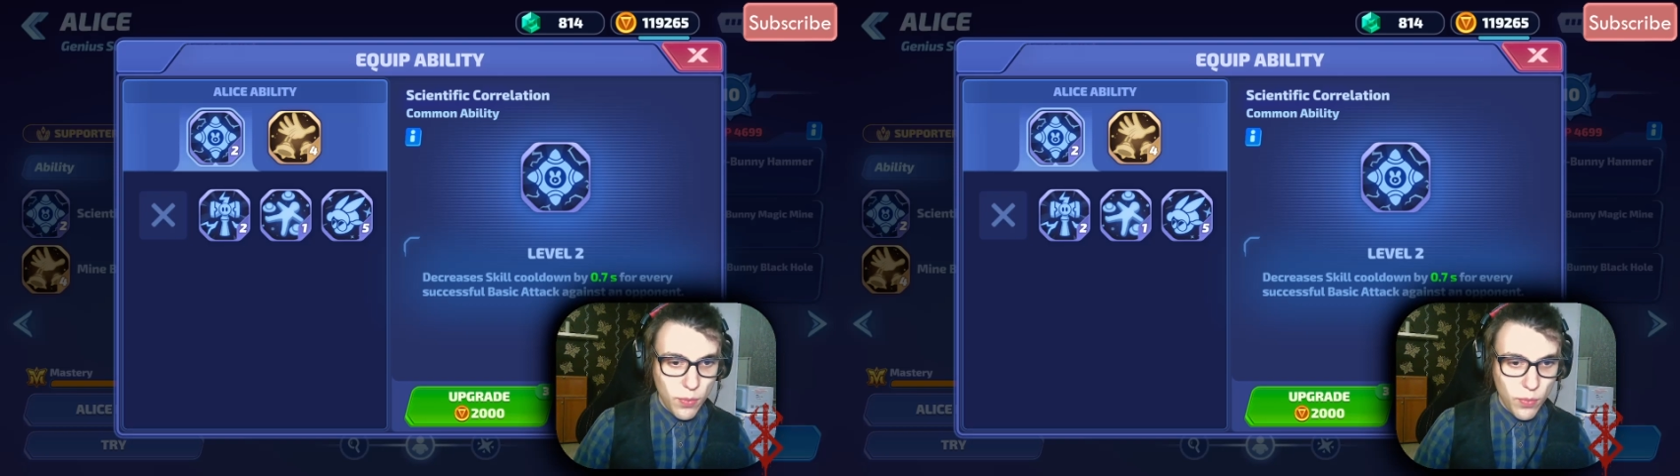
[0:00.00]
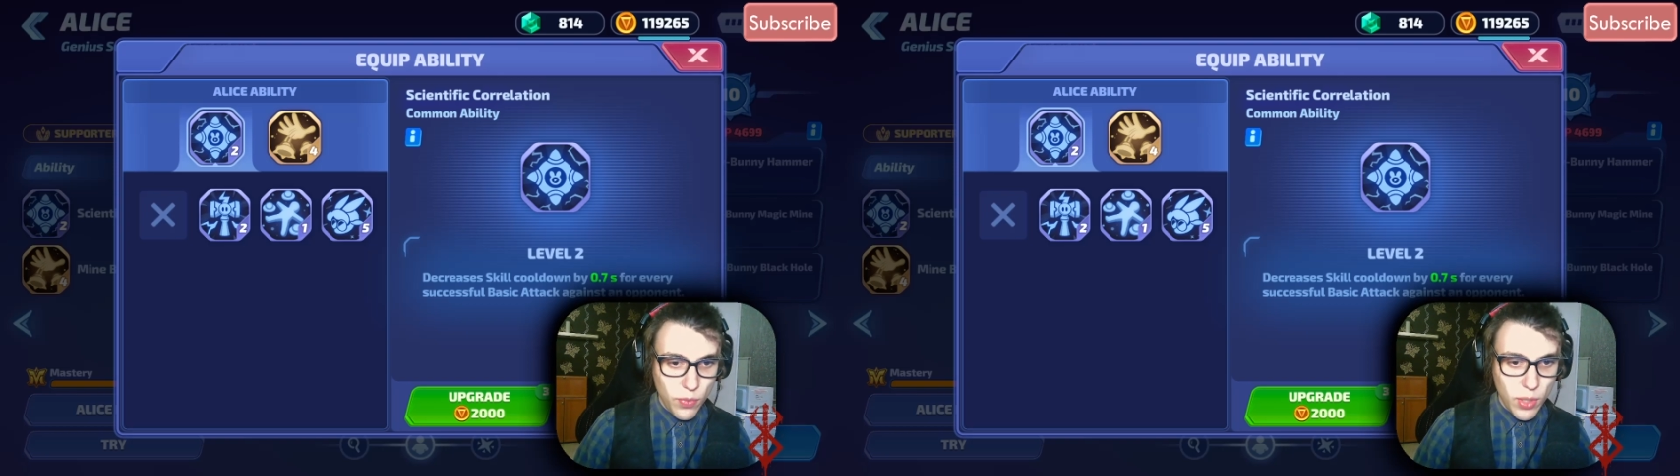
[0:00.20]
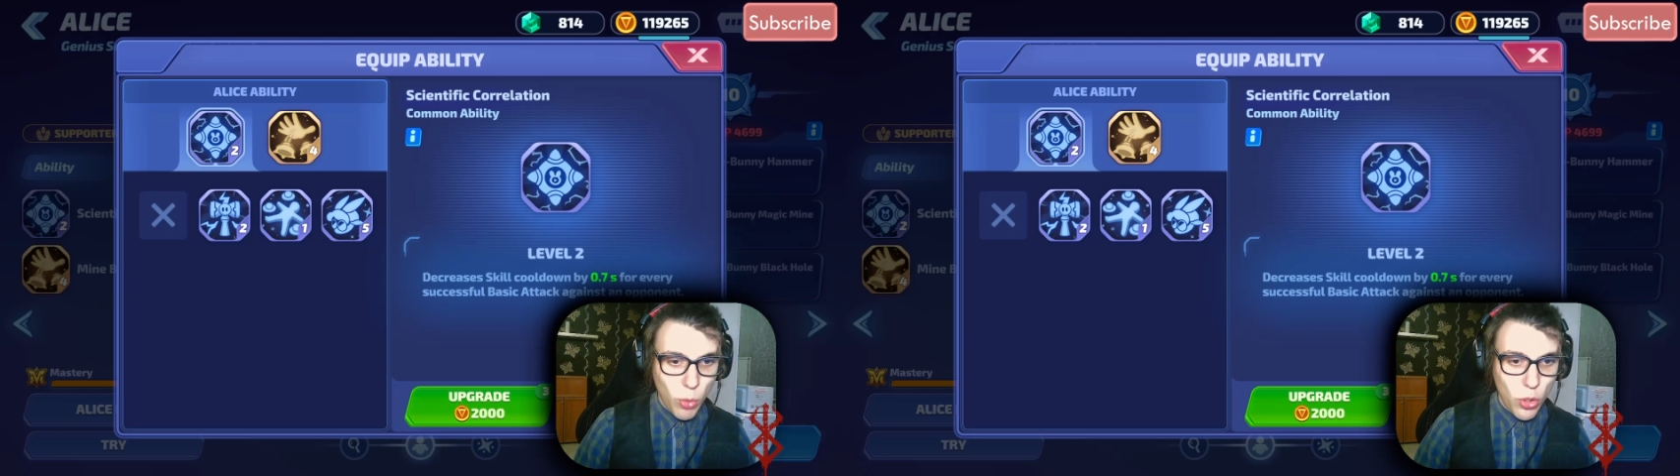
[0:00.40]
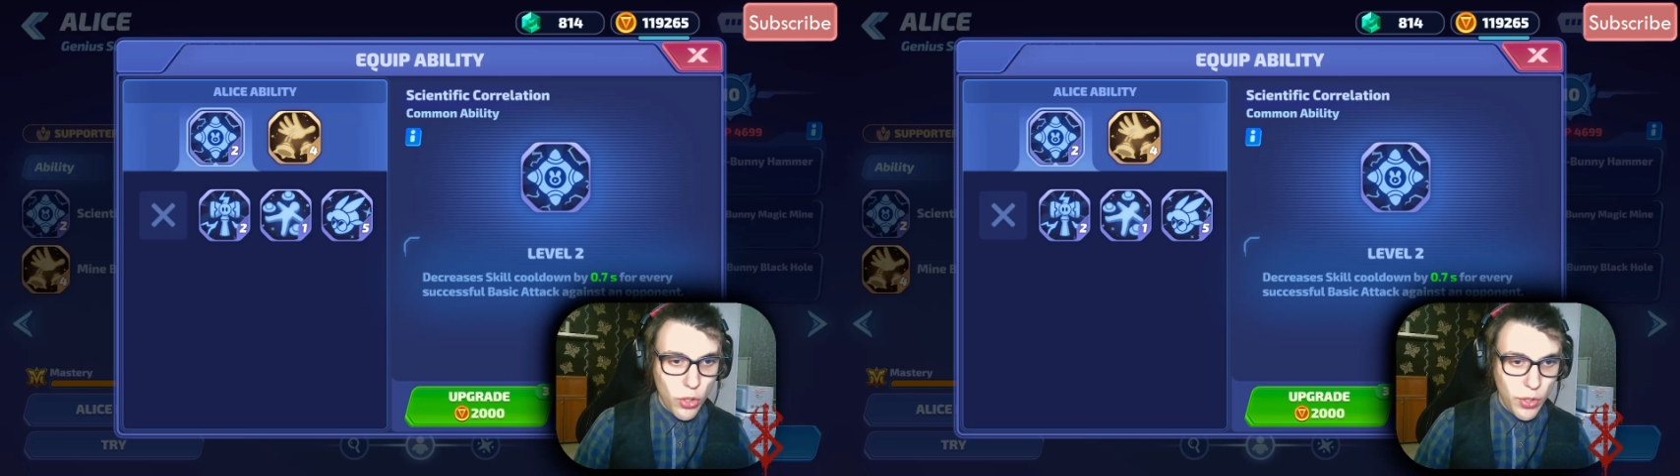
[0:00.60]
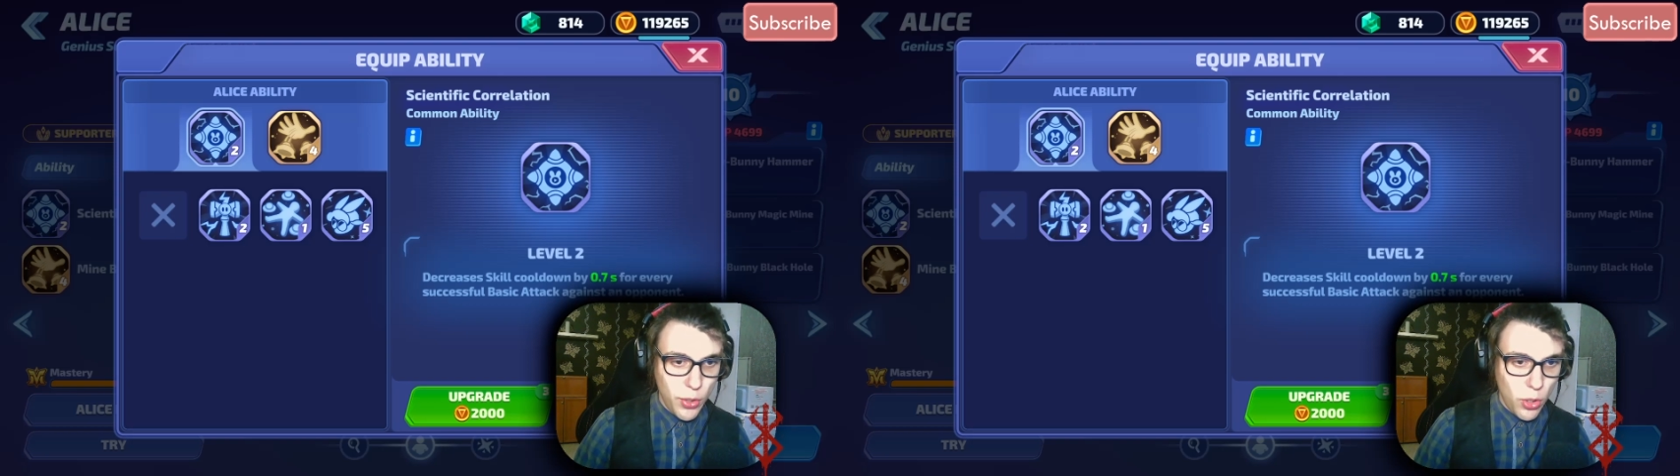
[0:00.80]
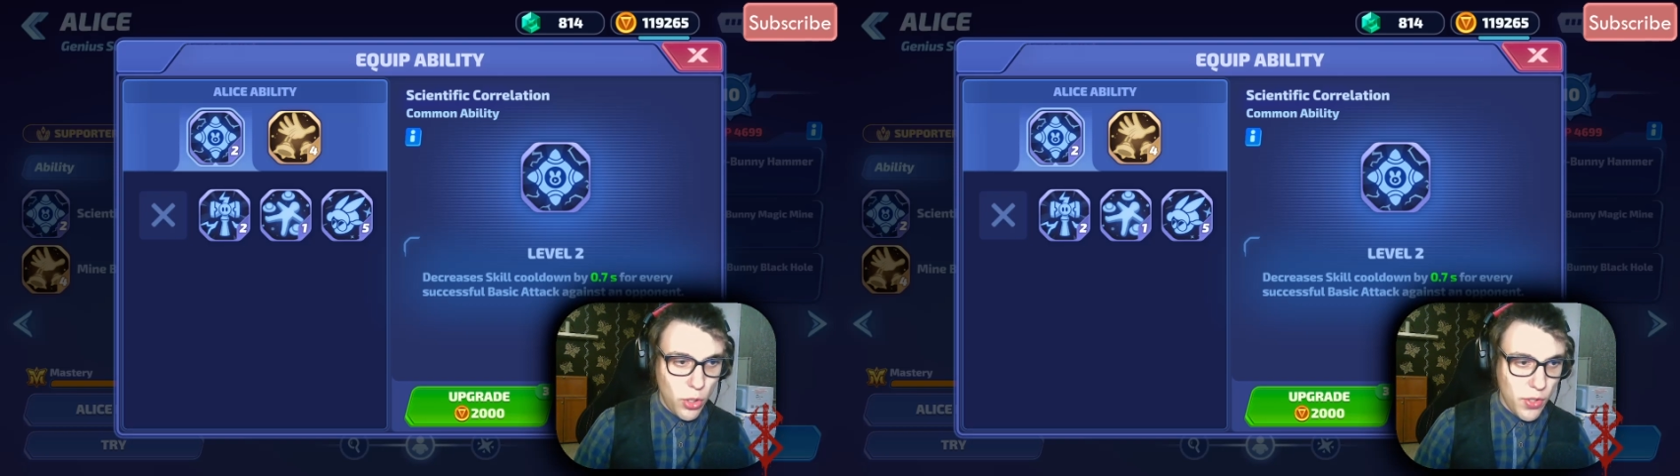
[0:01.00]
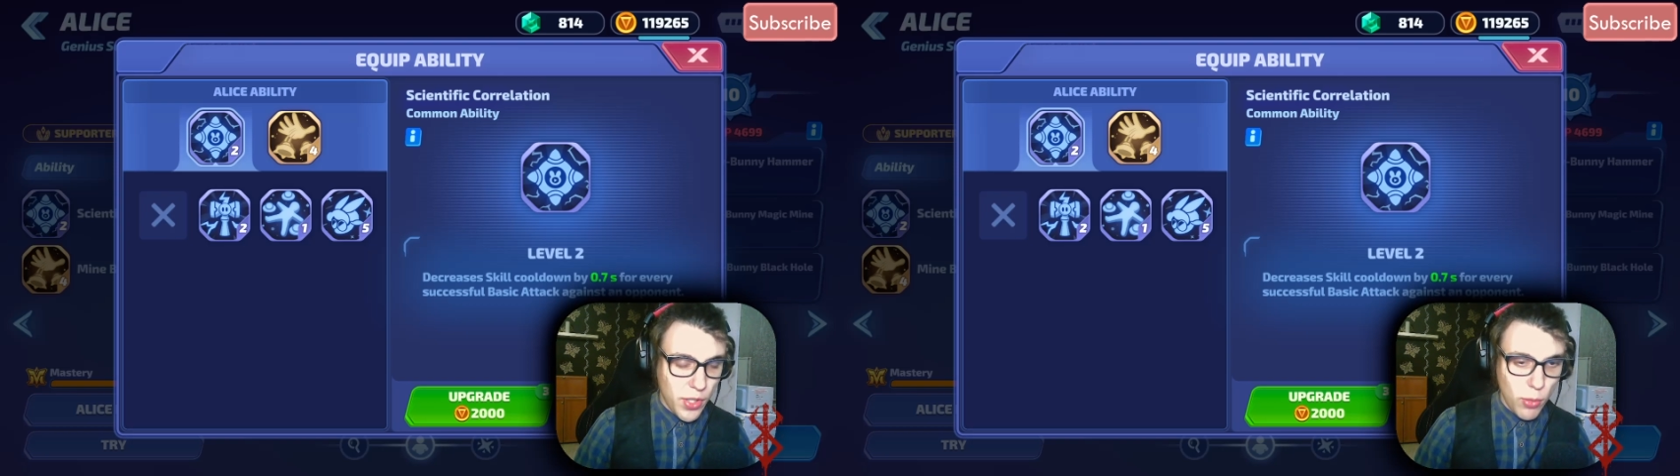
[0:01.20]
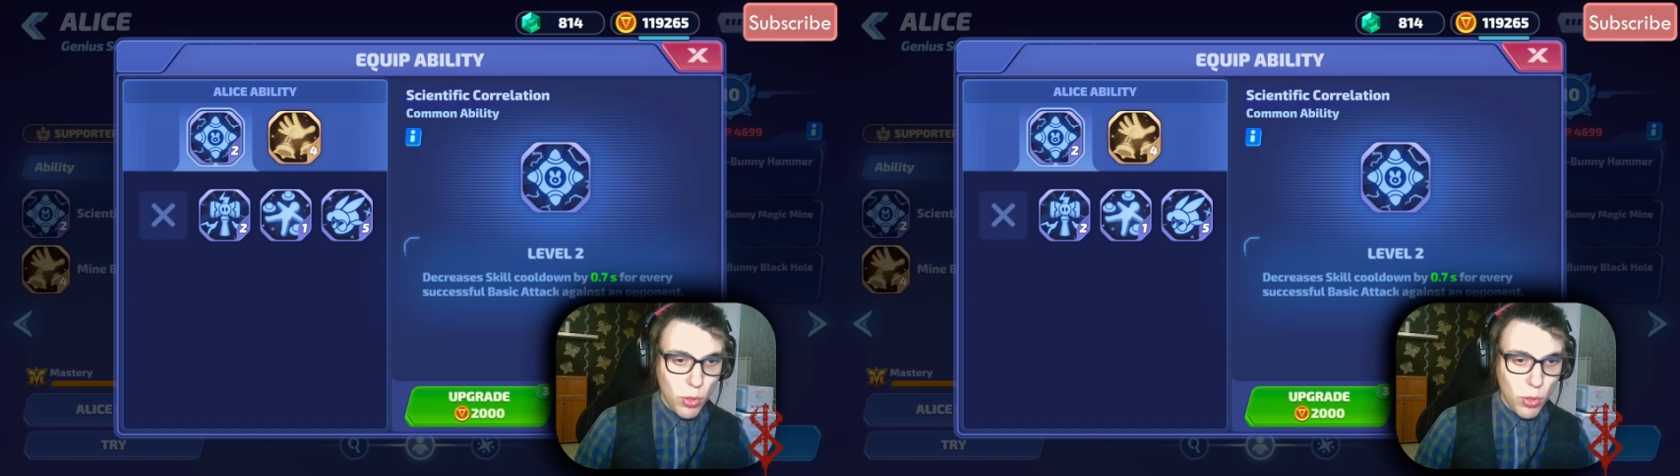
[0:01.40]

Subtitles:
the more your skill